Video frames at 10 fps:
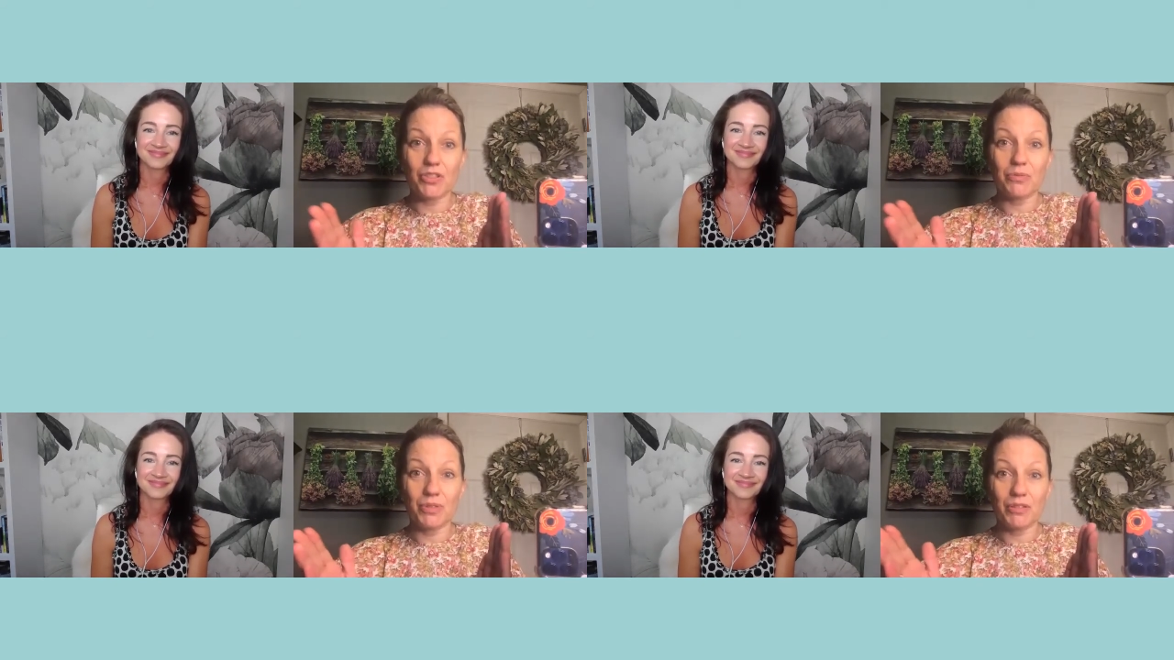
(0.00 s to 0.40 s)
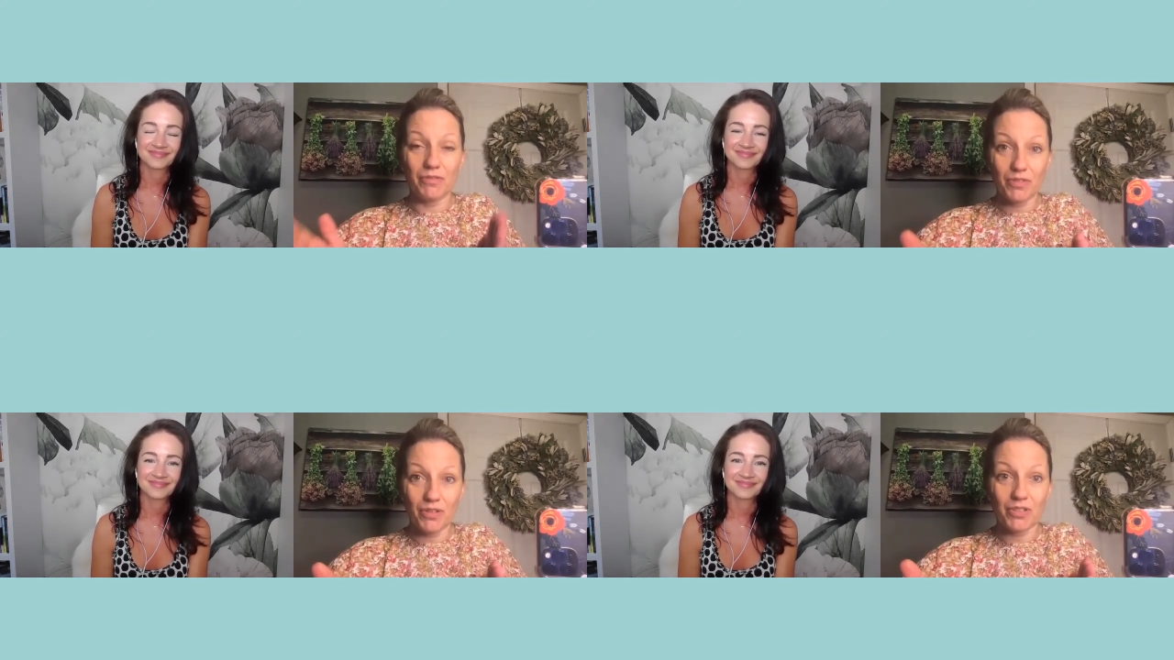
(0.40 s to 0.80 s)
Speaker 1: to
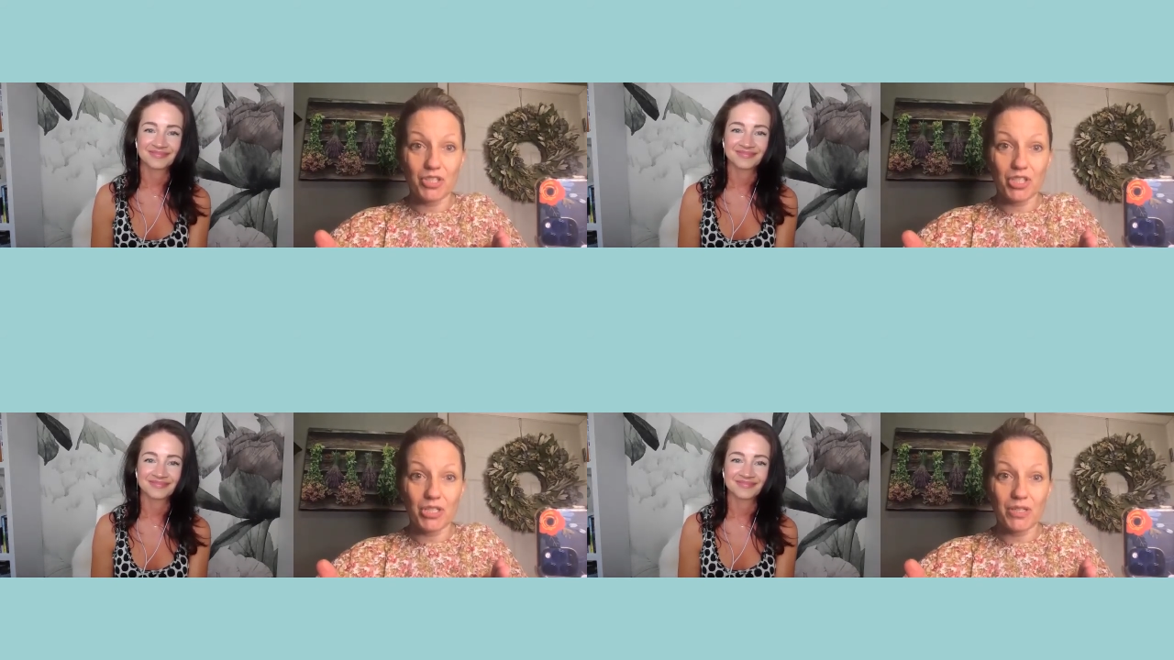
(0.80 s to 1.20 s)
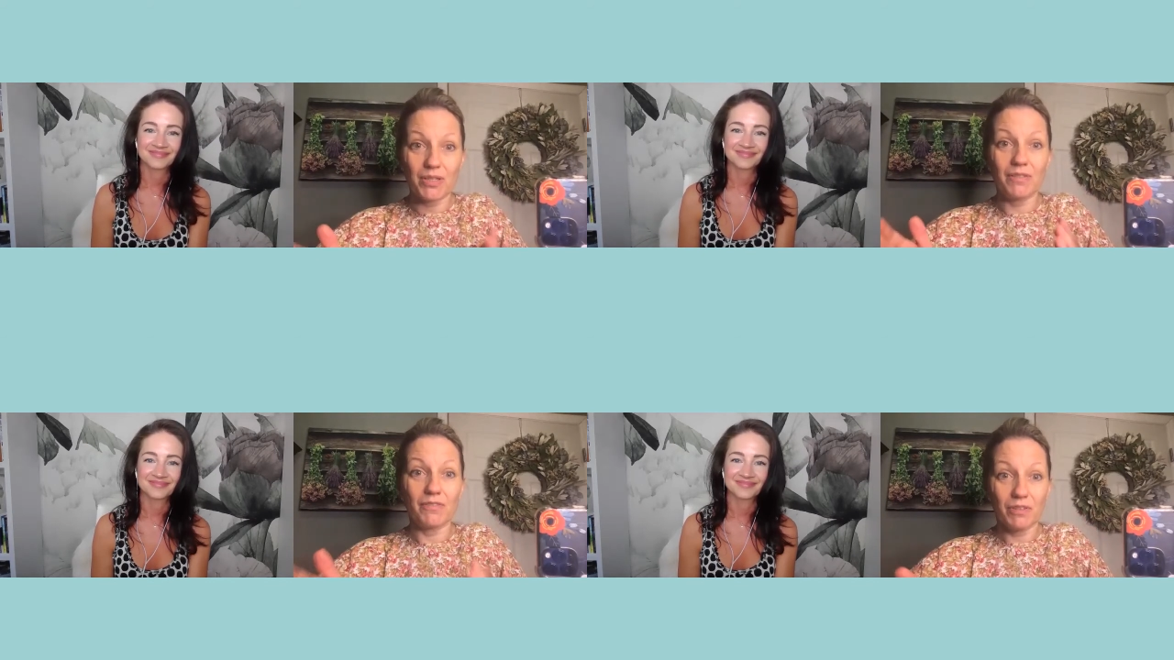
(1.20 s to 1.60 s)
reverse,
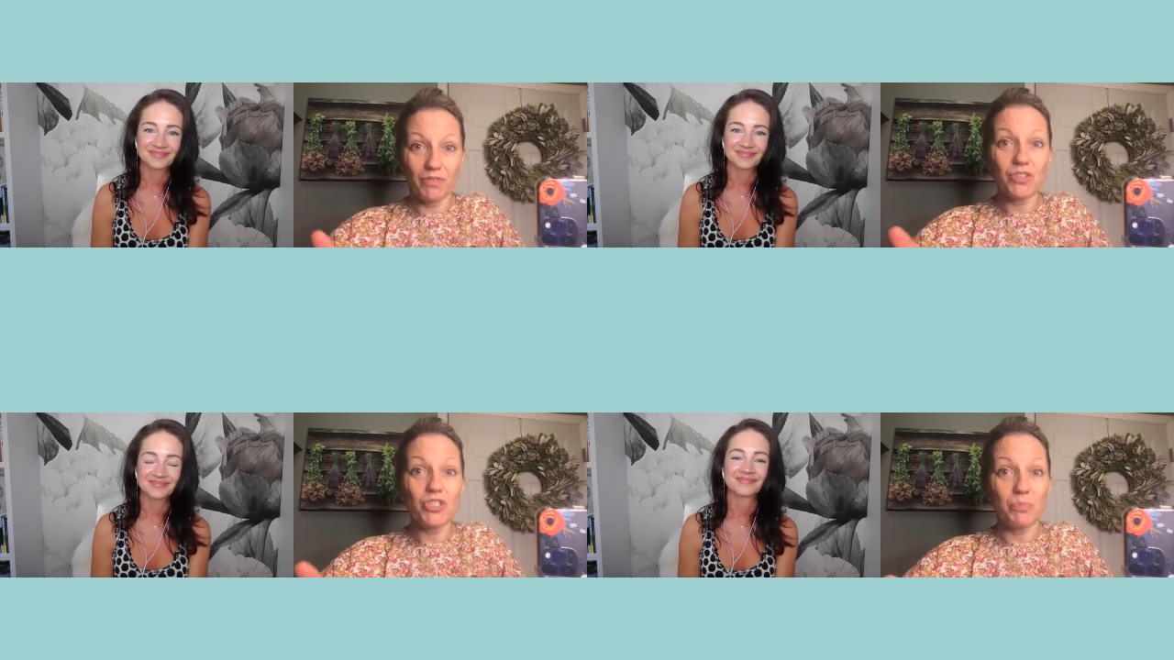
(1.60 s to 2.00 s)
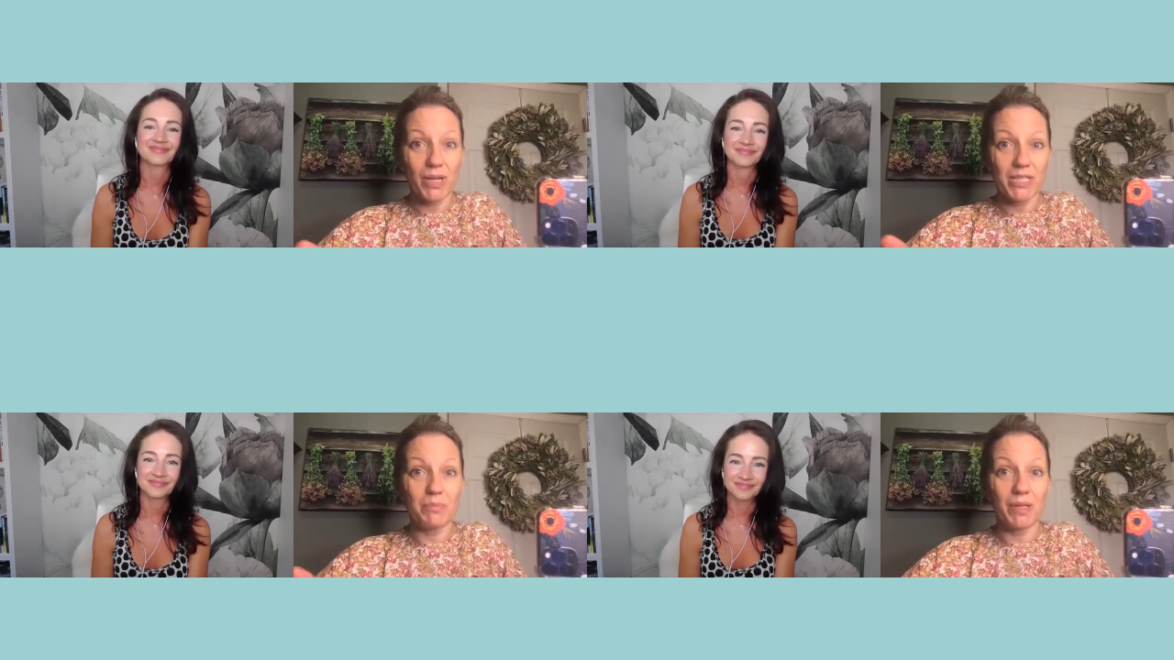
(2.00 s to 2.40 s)
reverse
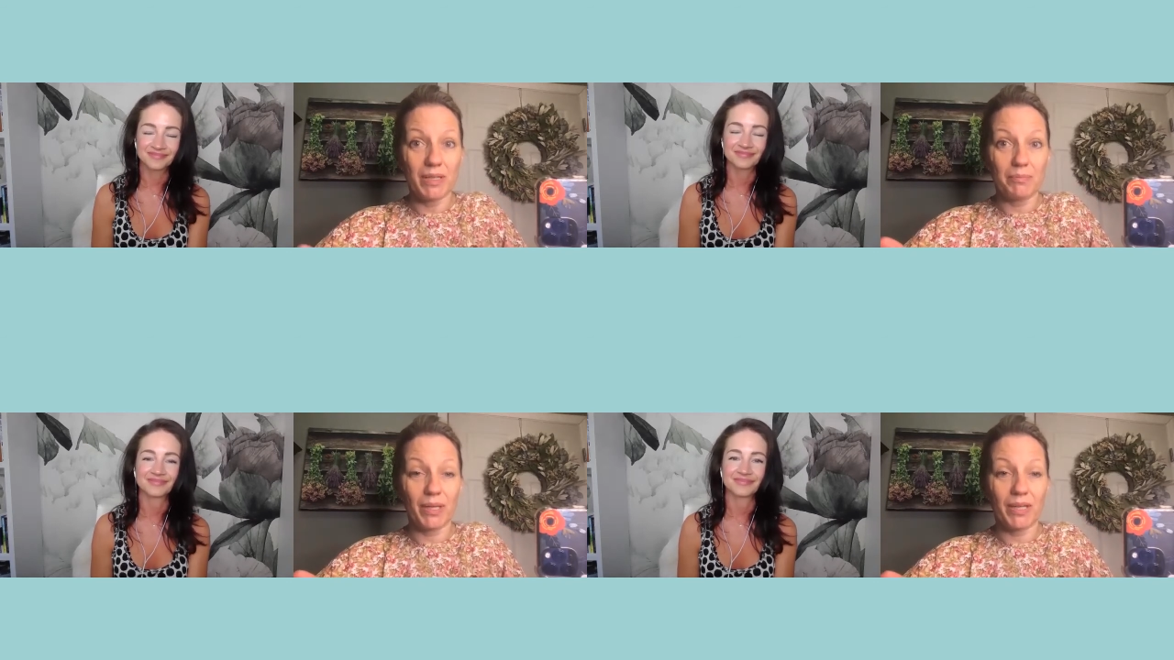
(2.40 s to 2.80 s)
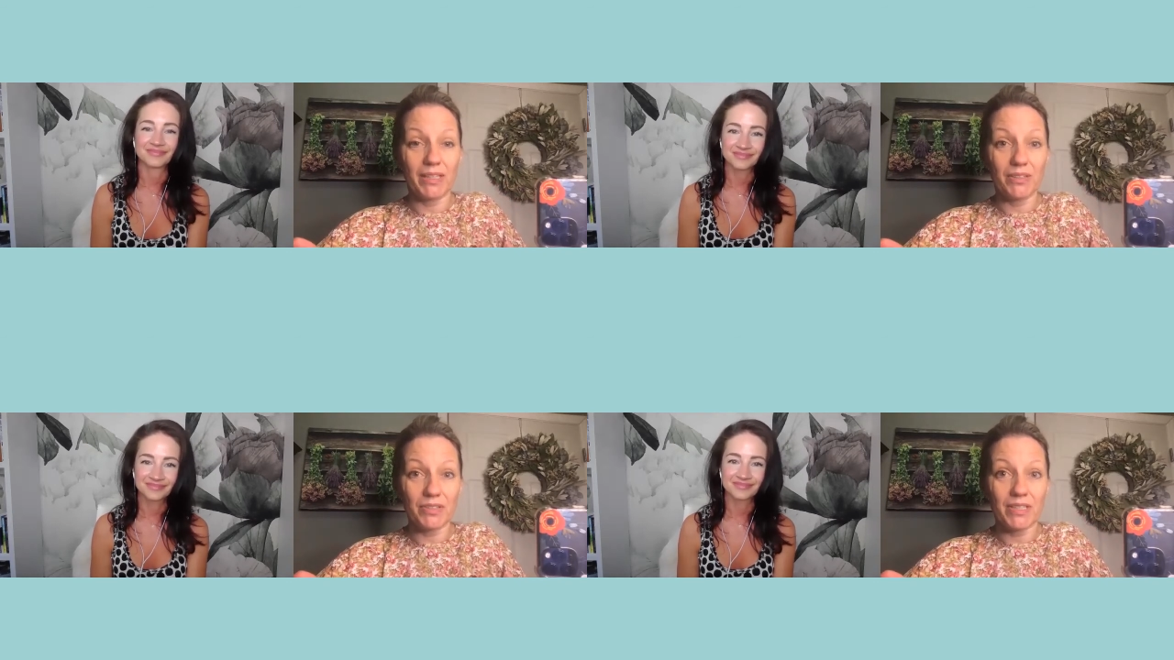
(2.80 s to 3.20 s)
breast implant
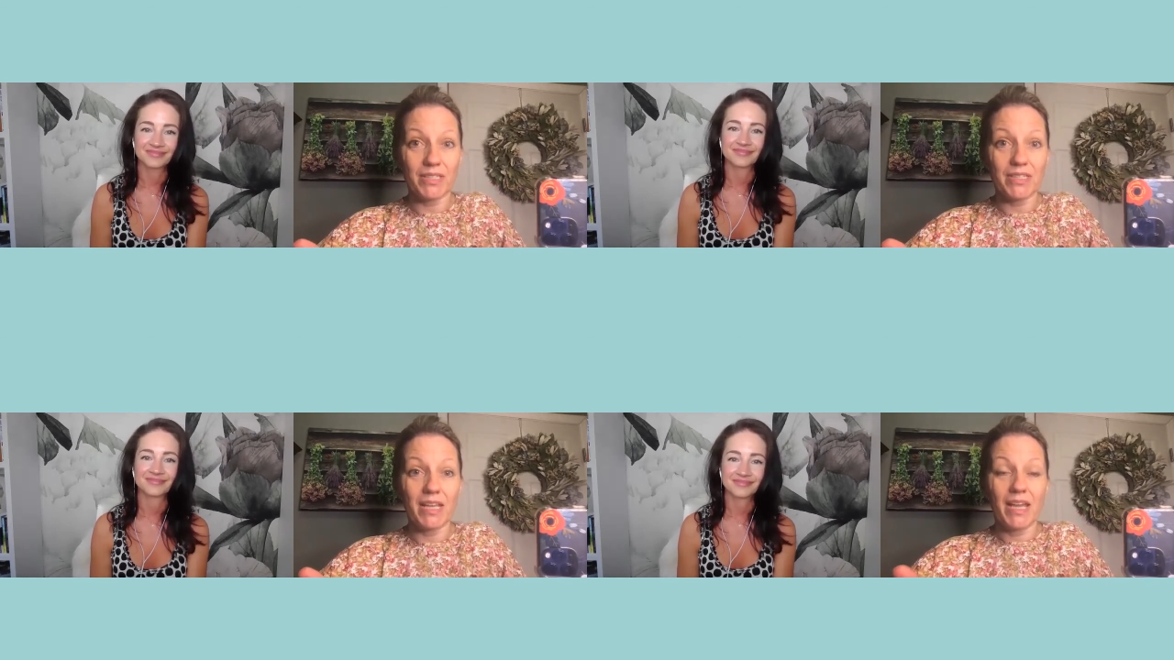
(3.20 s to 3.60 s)
illness.